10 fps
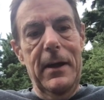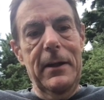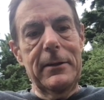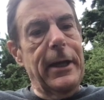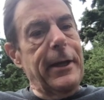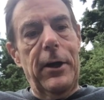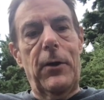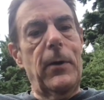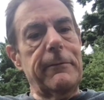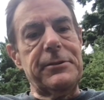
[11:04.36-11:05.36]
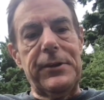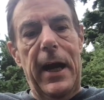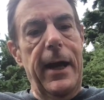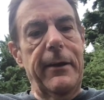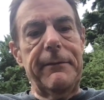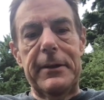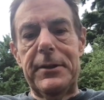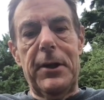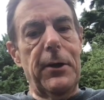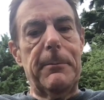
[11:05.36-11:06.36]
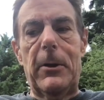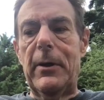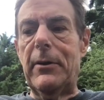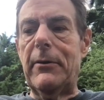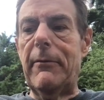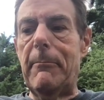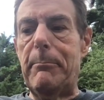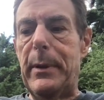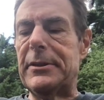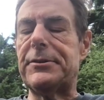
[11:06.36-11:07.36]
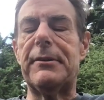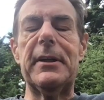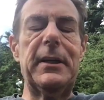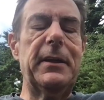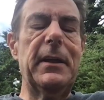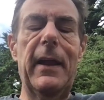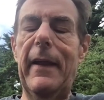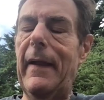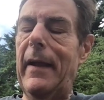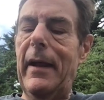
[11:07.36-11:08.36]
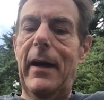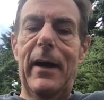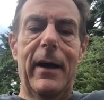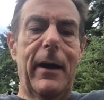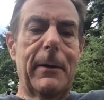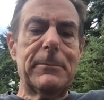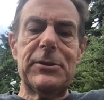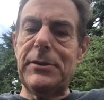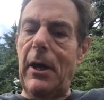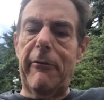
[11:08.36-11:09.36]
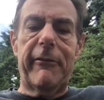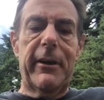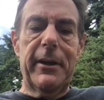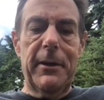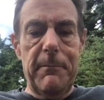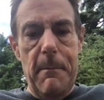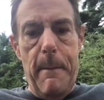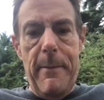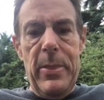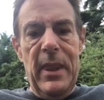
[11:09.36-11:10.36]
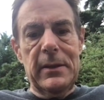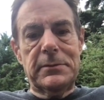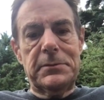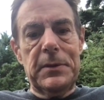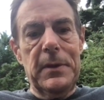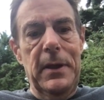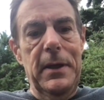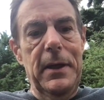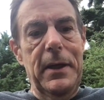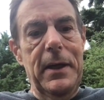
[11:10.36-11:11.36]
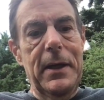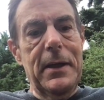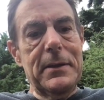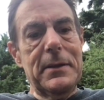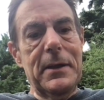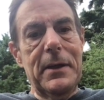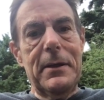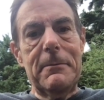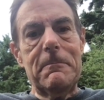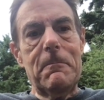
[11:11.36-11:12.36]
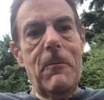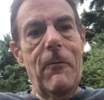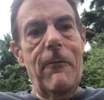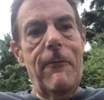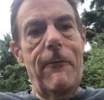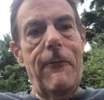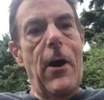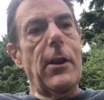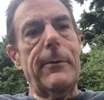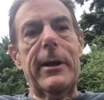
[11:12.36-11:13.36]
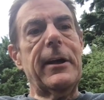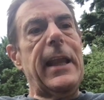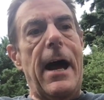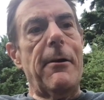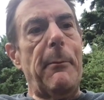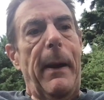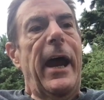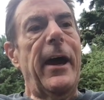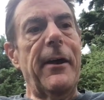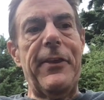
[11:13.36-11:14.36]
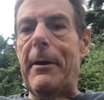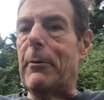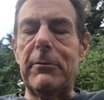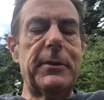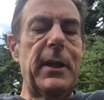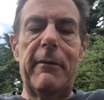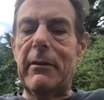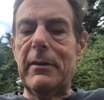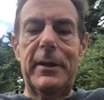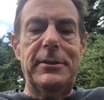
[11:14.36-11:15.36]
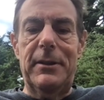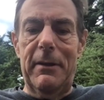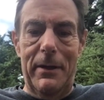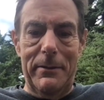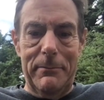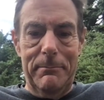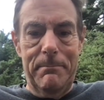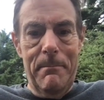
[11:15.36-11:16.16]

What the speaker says: let go of strife and turmoil, misery, suffering, and following down a path that will never lead you home.